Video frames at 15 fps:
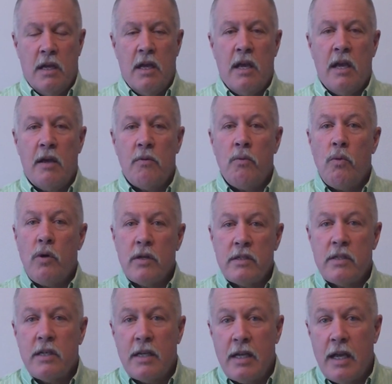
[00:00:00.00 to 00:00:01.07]
And once
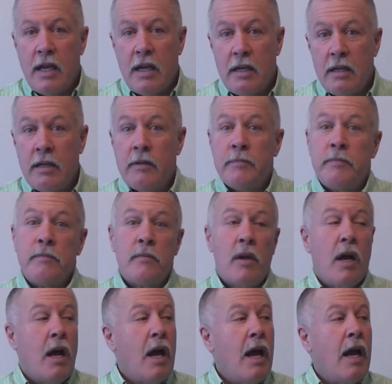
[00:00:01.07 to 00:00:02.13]
again,
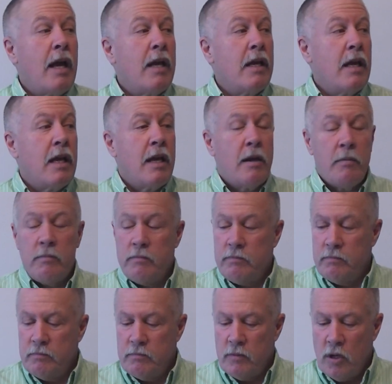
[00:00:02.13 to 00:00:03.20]
I am
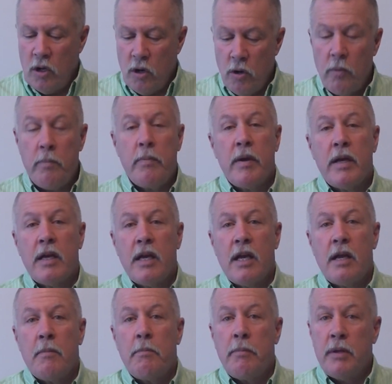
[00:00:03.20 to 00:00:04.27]
hoping
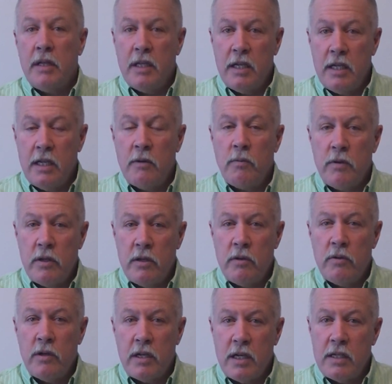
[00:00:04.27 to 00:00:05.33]
and pleading with you
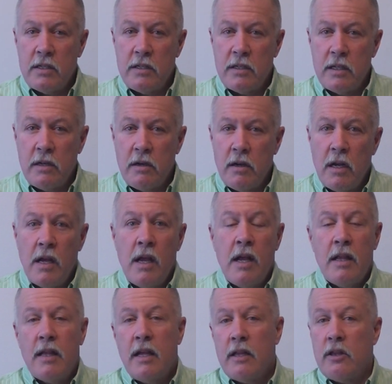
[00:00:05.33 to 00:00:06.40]
to consider
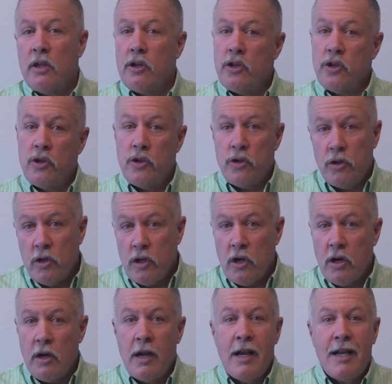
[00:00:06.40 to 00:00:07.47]
that the
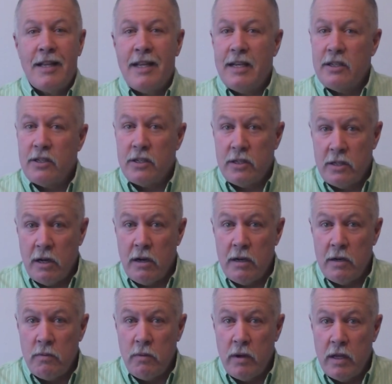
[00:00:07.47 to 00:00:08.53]
sugar they
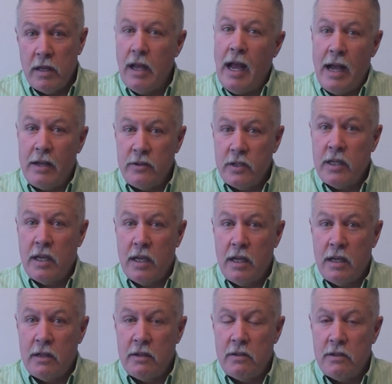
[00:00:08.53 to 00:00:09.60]
started with as
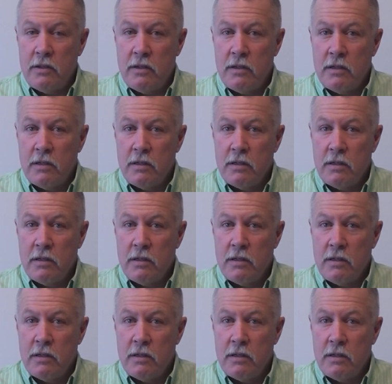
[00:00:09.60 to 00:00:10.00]
kids